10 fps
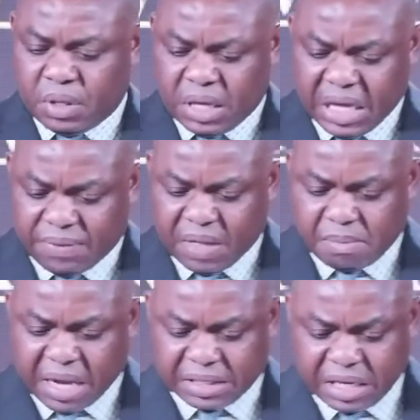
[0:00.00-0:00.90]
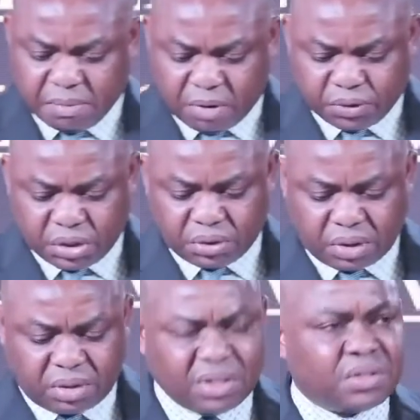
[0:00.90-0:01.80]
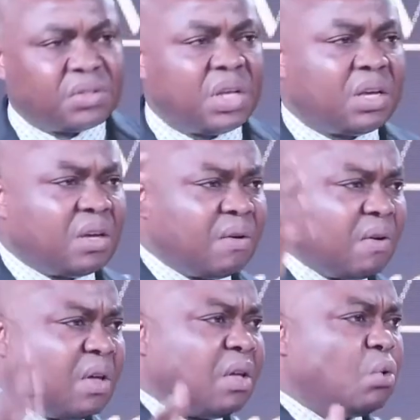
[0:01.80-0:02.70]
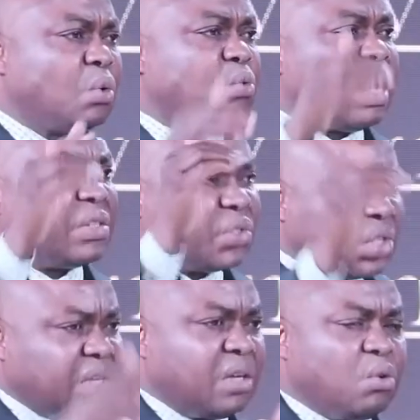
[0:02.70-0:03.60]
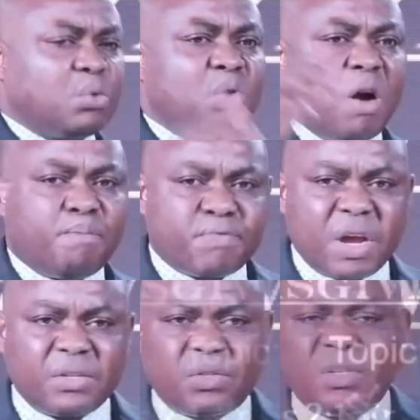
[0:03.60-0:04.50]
in the mighty name of Jesus. The sick, those who are sick, those who are oppressed,